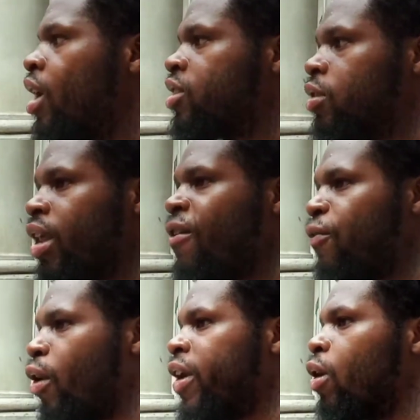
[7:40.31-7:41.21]
So
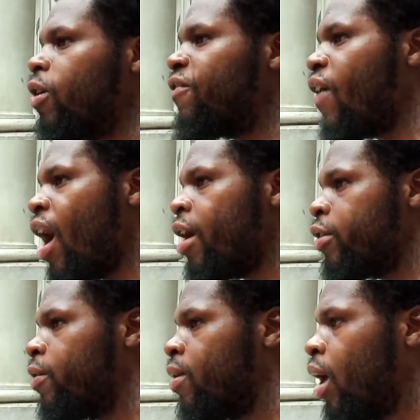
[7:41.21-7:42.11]
therefore, he's going to fire
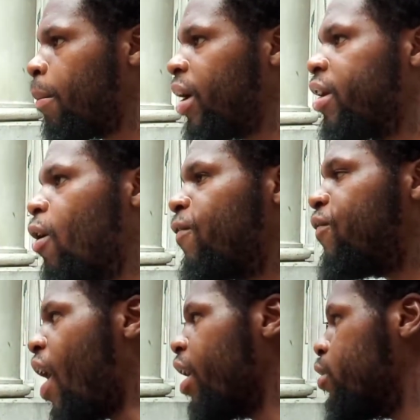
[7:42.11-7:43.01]
you, but he's going to
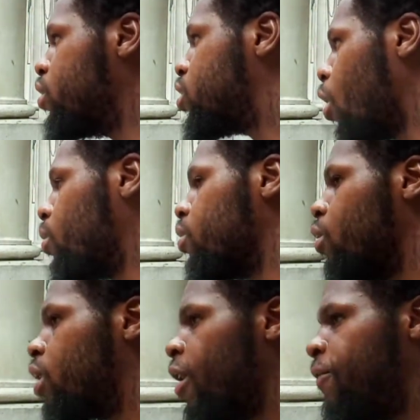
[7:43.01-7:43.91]
fire you with
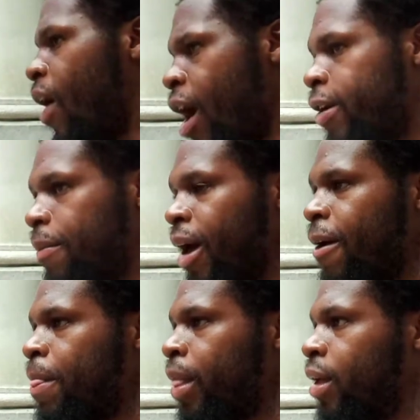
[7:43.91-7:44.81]
thermonuclear fire,
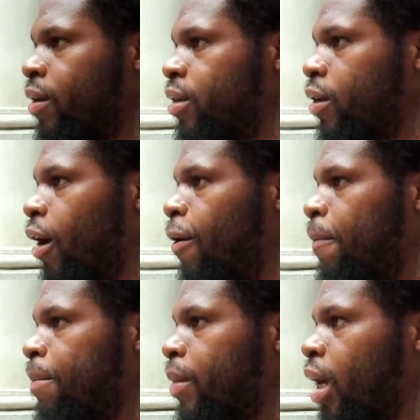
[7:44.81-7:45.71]
man. You know?
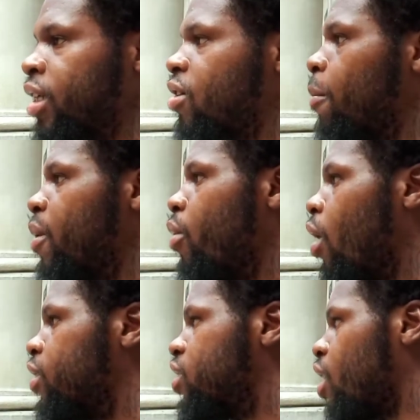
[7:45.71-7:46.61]
And it's going to be
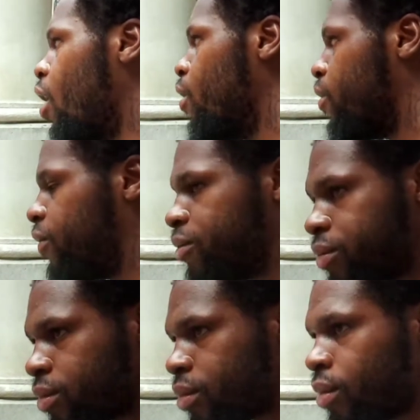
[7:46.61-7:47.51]
well deserved.
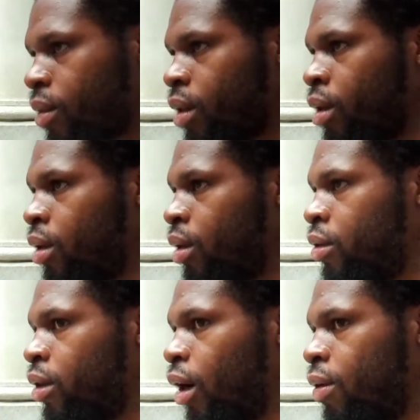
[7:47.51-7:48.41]

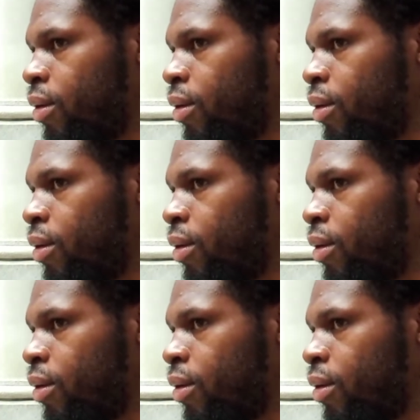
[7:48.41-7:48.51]
You know?